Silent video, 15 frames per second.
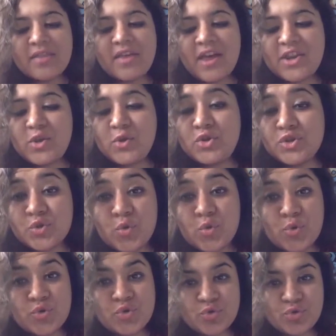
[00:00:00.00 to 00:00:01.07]
then you just
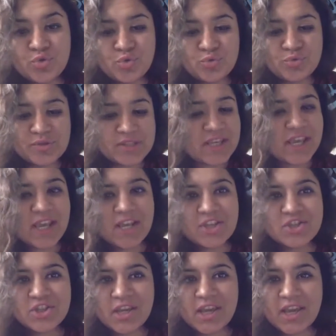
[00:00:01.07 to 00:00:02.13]
go to
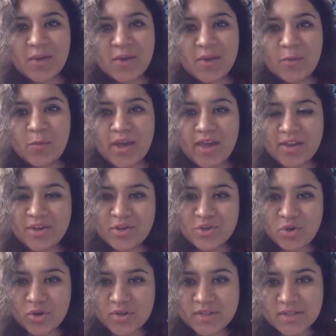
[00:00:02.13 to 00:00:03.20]

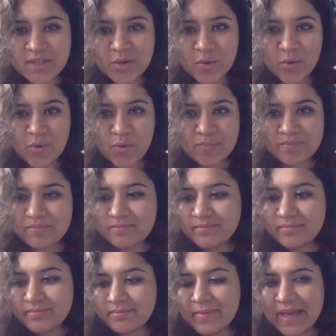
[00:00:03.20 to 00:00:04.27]

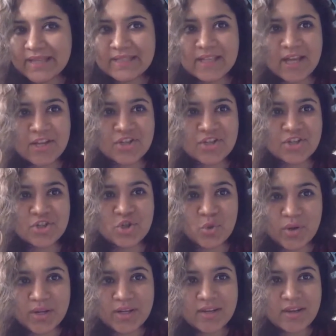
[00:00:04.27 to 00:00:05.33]

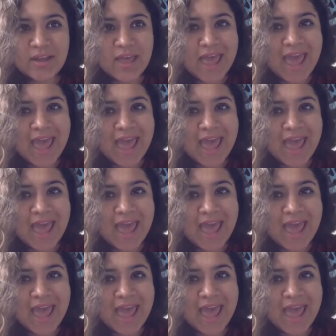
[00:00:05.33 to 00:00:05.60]
chayn.co/join